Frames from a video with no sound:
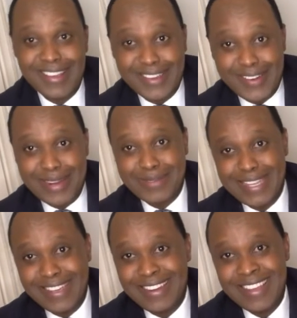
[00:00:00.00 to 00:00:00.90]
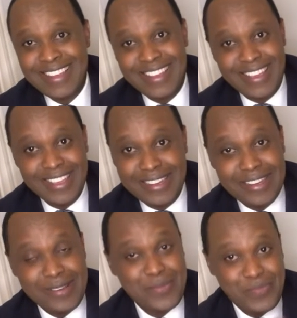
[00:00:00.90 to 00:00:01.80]
You know what I'm saying? And,
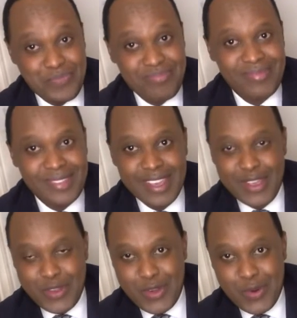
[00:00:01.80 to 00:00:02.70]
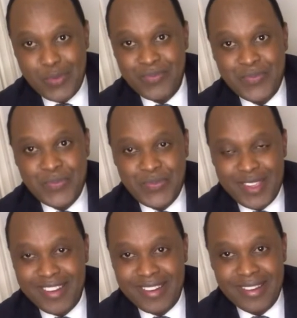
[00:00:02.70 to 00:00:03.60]
you
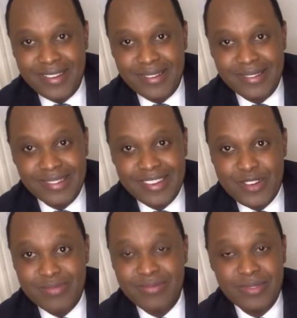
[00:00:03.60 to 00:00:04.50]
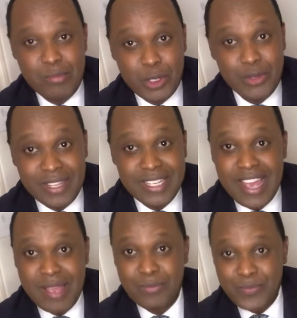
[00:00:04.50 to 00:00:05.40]
know, most of the
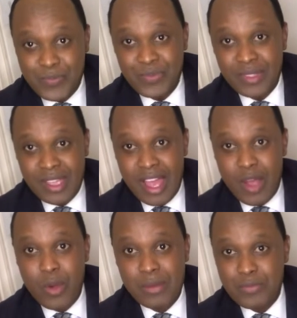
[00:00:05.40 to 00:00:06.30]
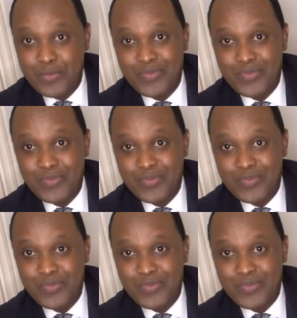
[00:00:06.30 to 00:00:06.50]
time, our